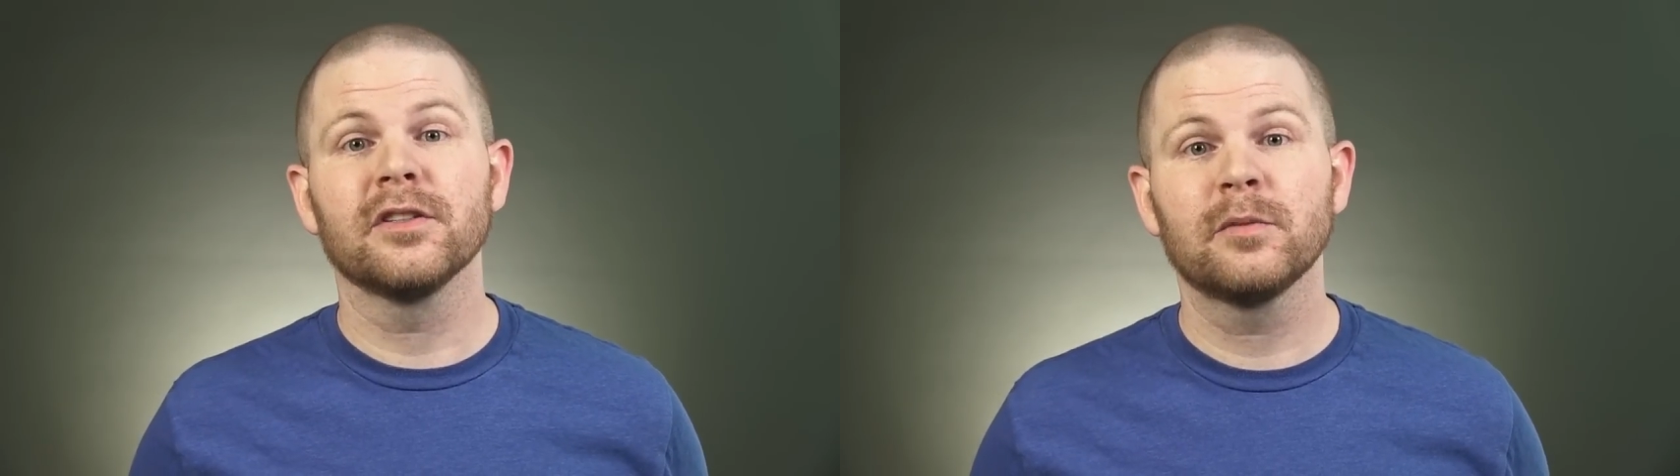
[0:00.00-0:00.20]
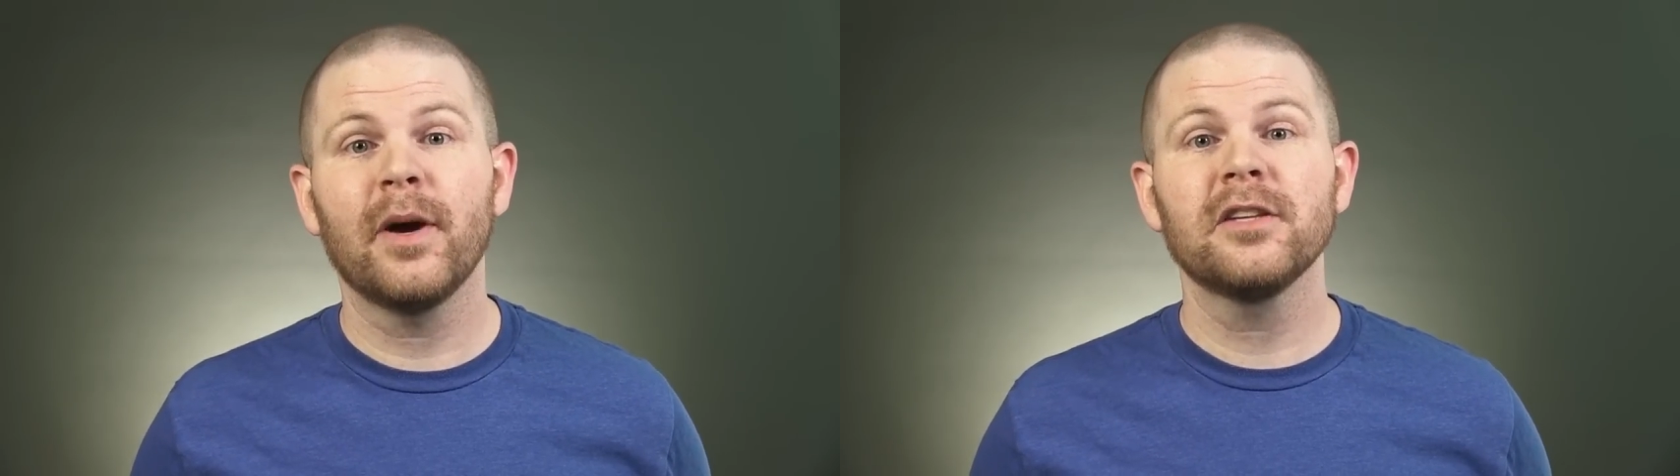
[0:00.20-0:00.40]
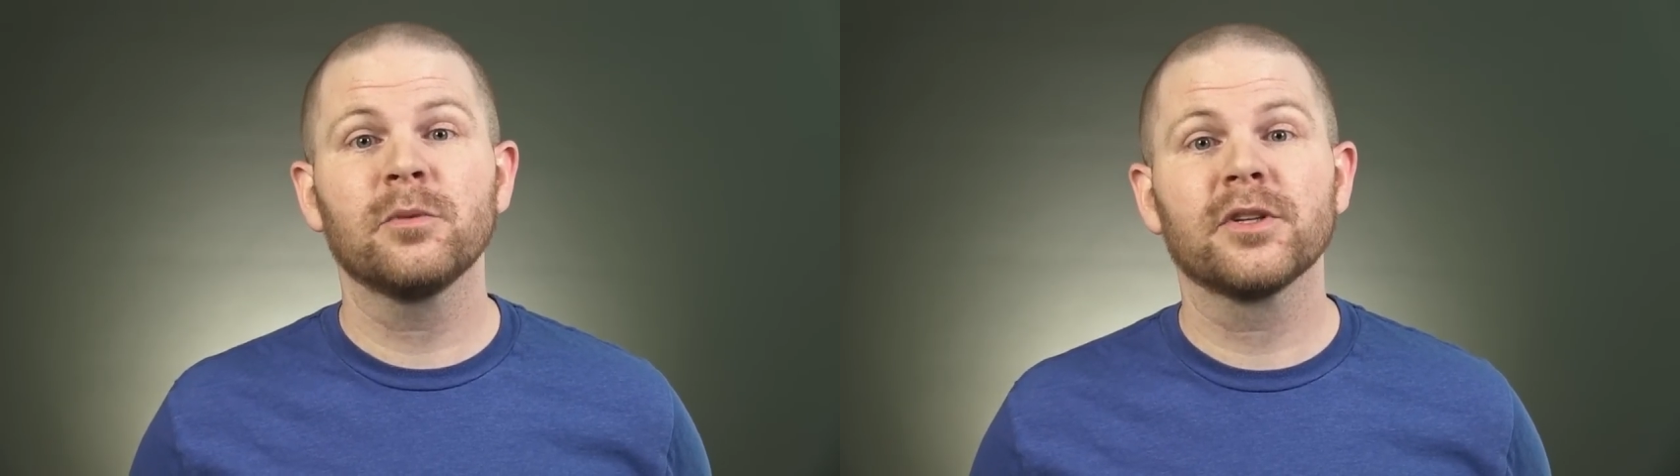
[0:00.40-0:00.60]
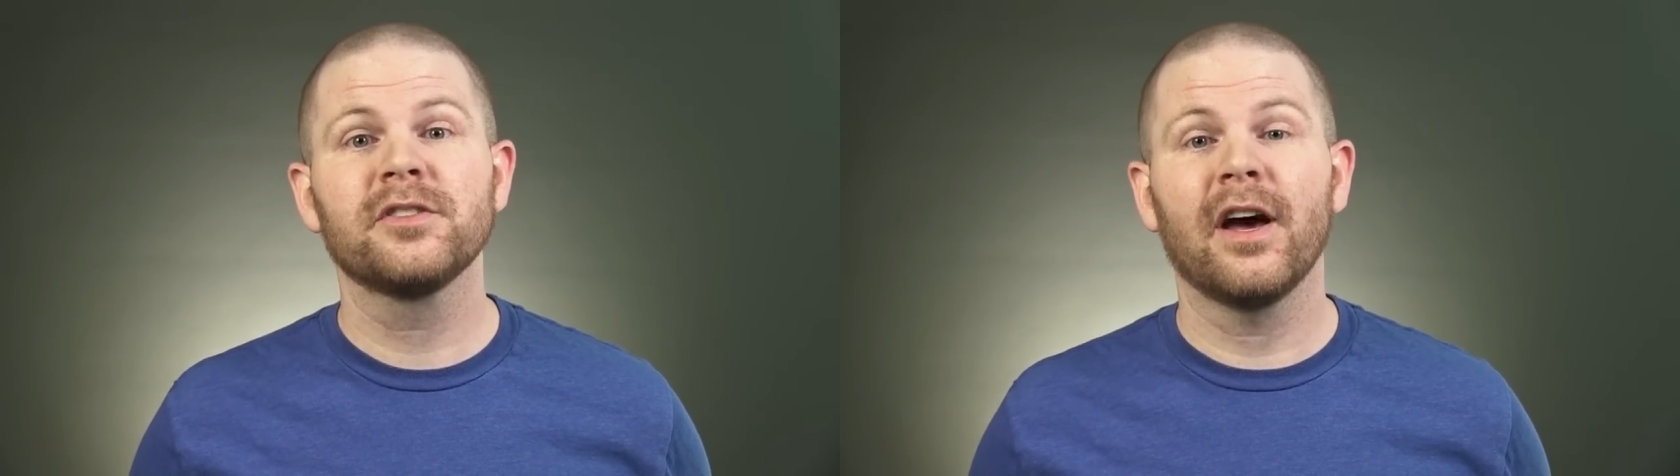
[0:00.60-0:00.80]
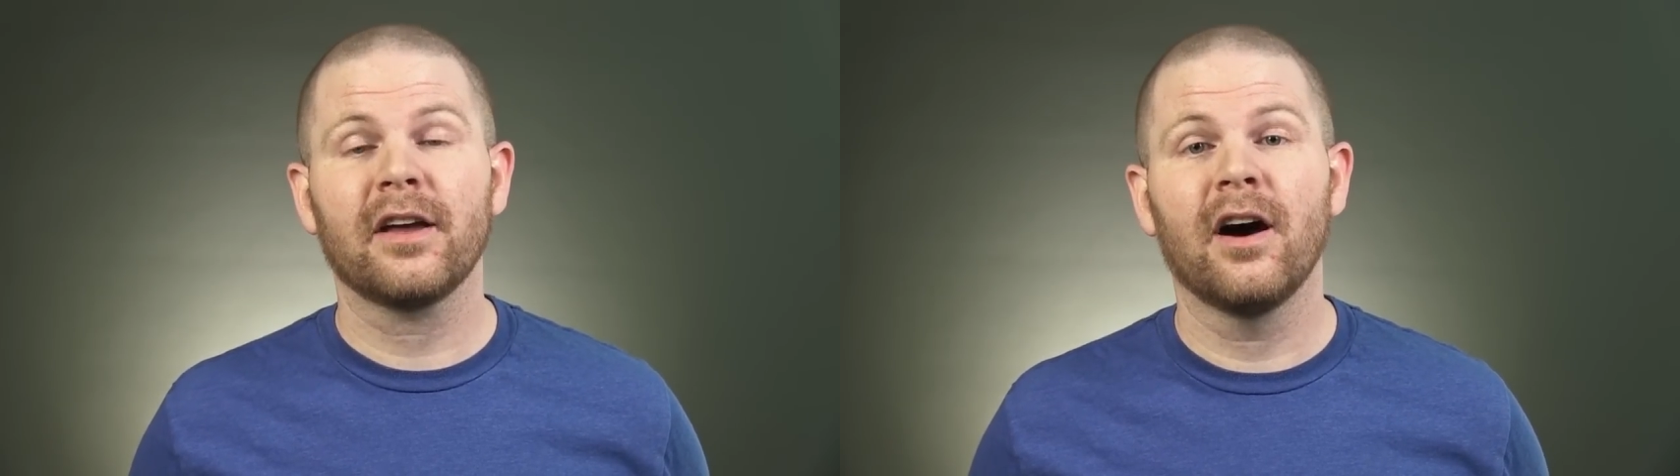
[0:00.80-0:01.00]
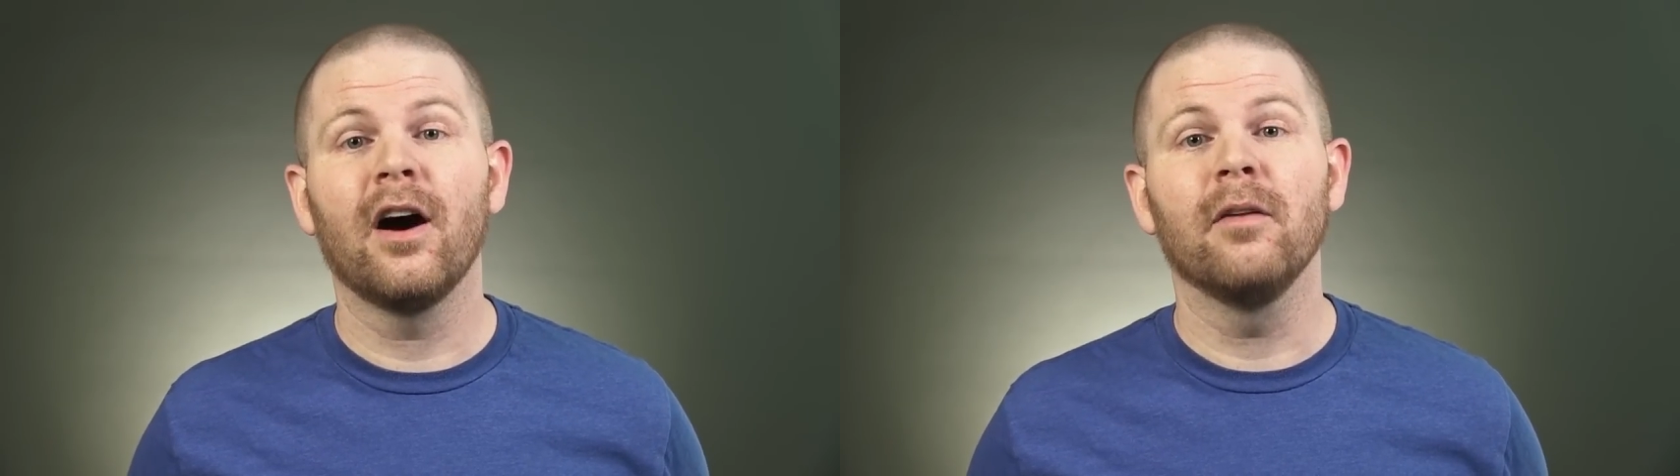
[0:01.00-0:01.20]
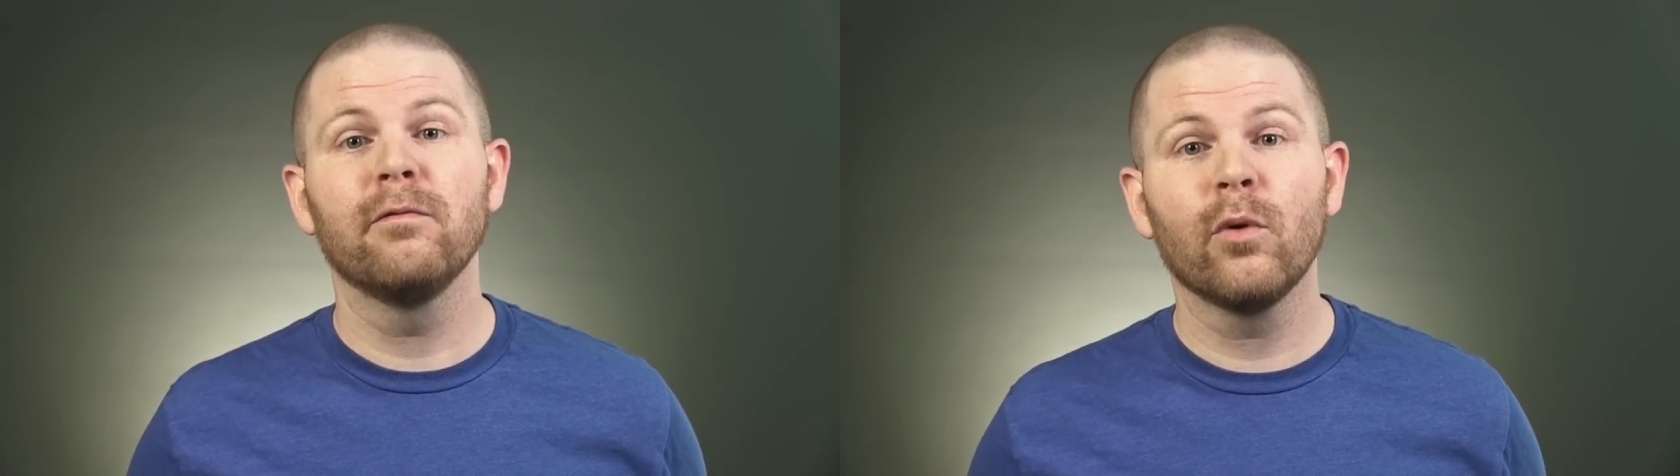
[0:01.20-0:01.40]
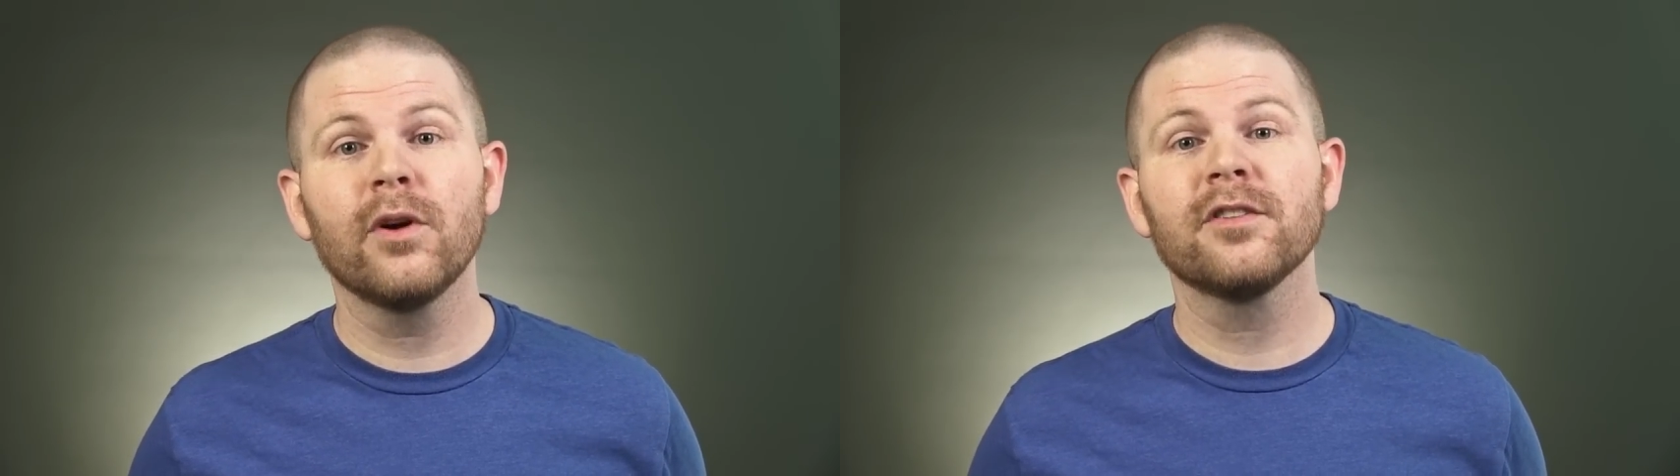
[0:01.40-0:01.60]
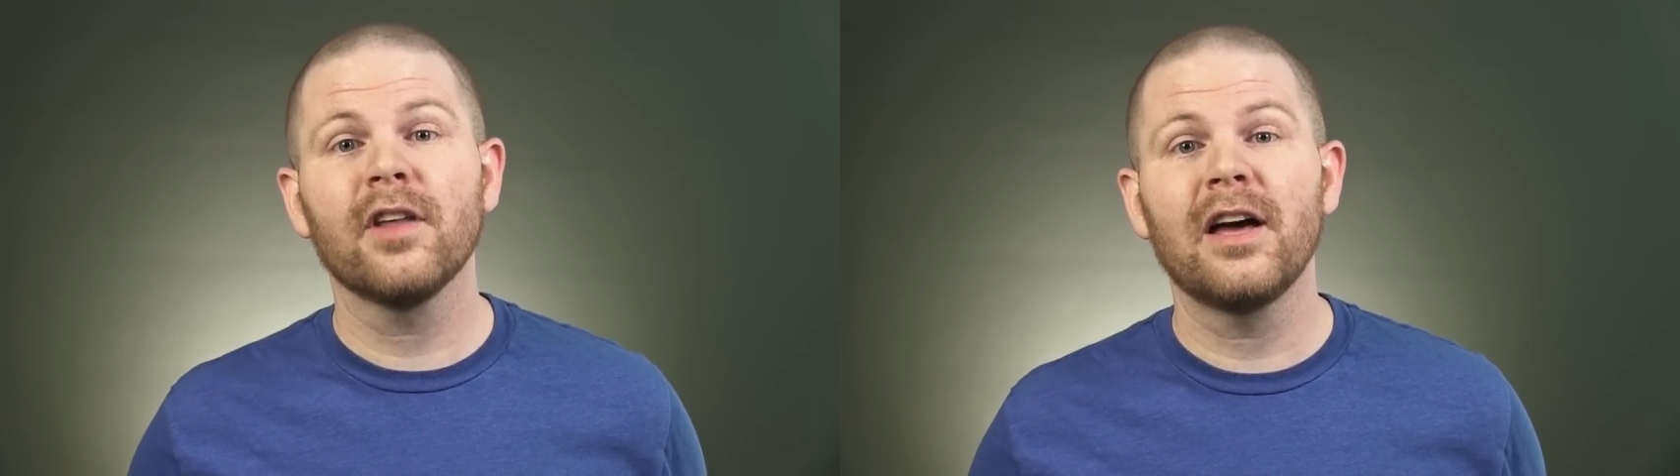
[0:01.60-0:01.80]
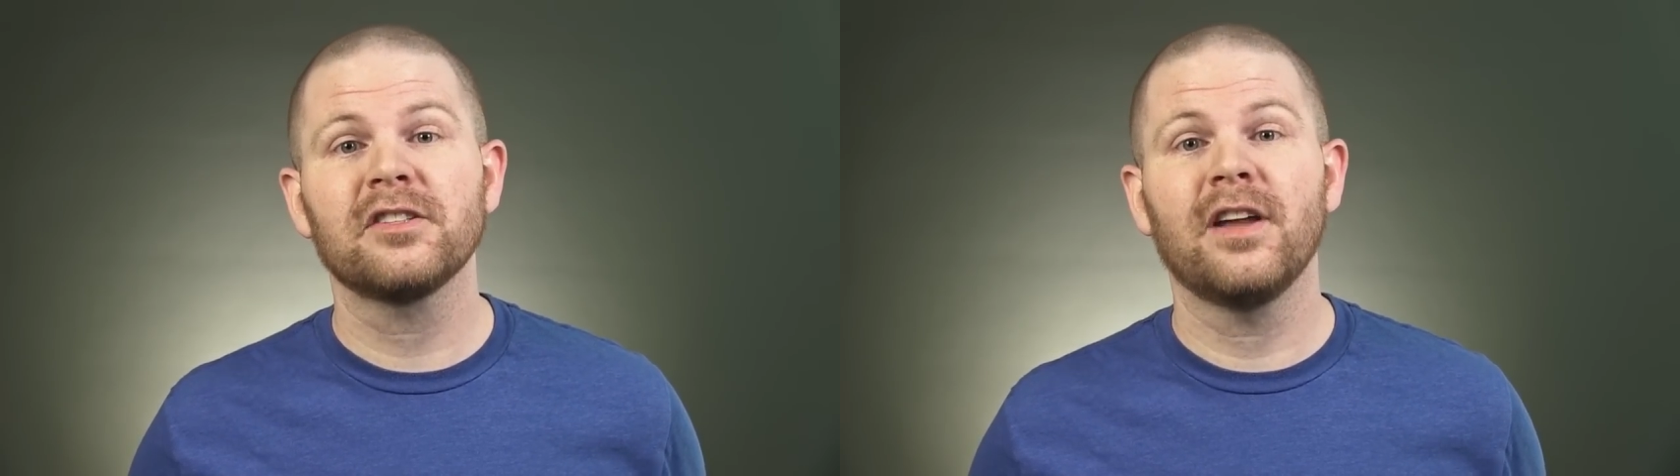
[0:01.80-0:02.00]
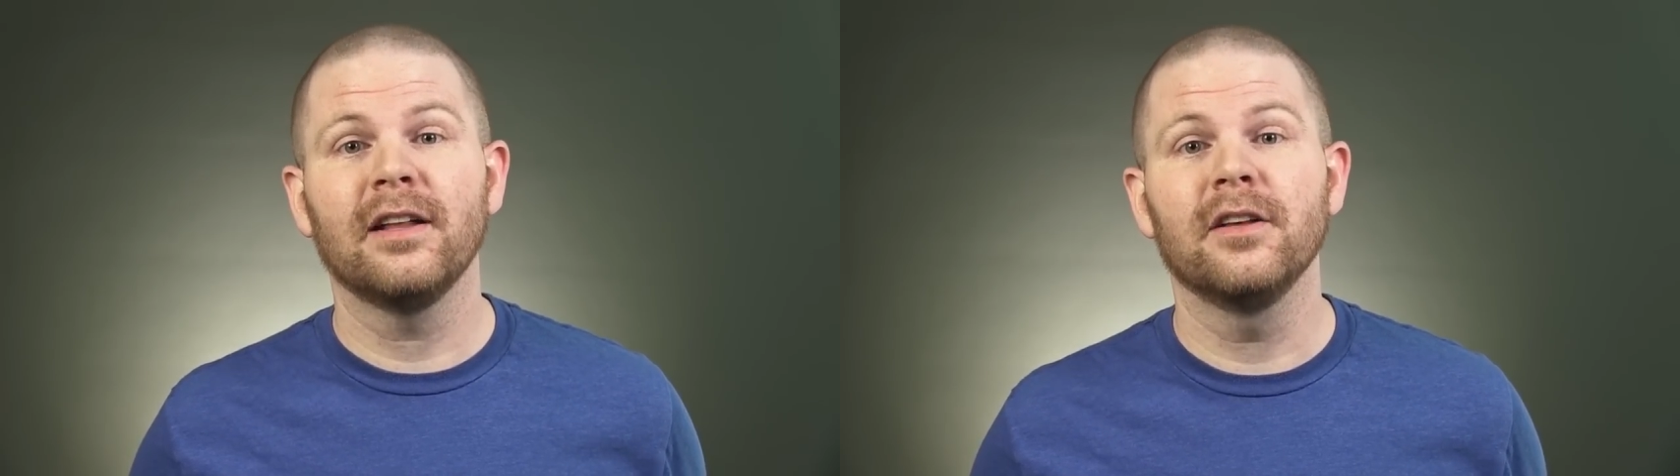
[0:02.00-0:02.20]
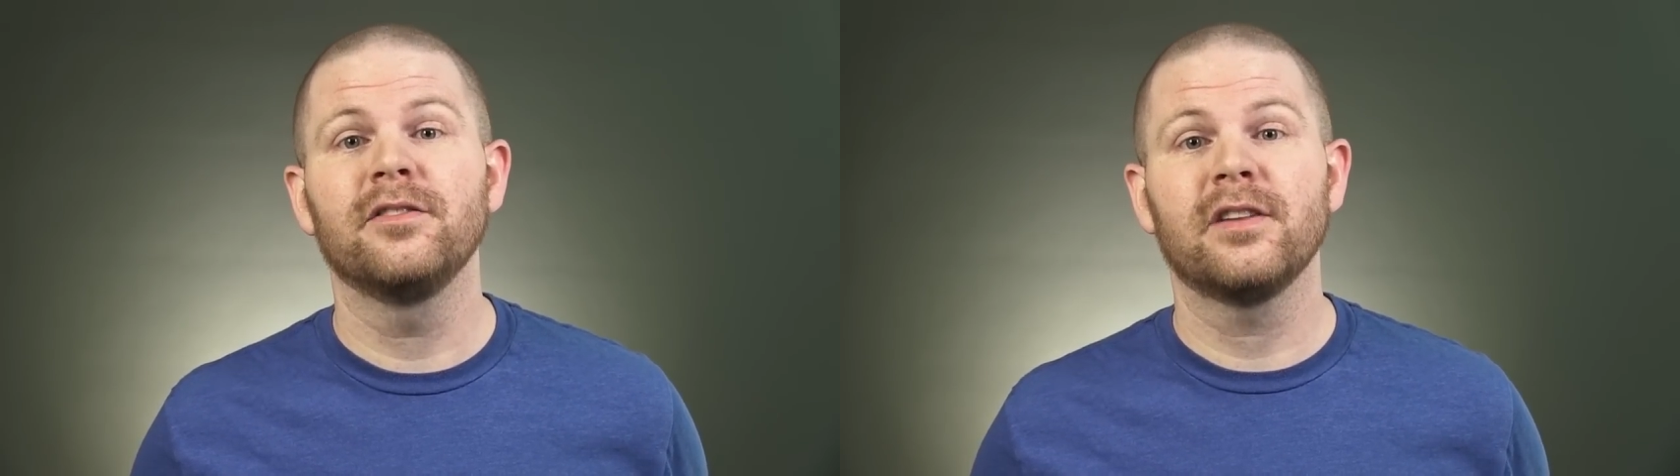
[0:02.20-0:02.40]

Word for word: spiceworks.com/downloads